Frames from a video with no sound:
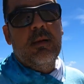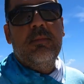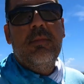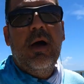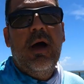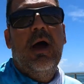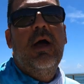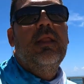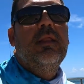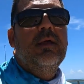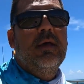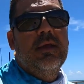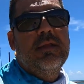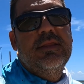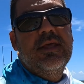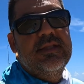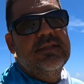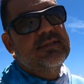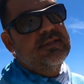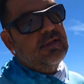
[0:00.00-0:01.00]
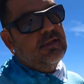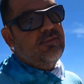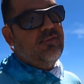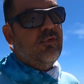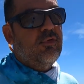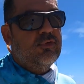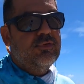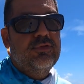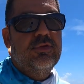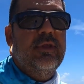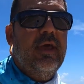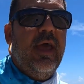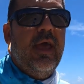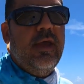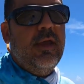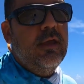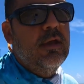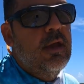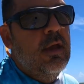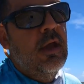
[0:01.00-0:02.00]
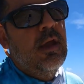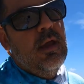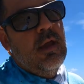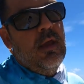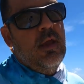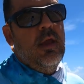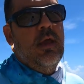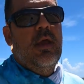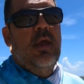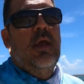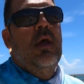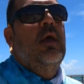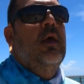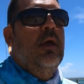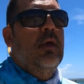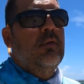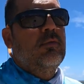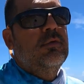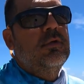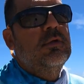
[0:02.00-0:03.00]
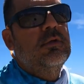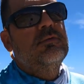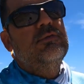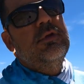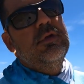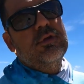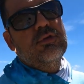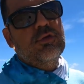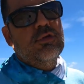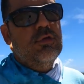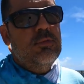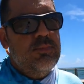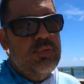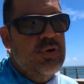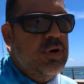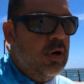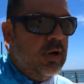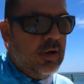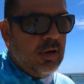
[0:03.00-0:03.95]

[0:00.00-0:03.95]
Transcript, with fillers: but that's it for today we'll regroup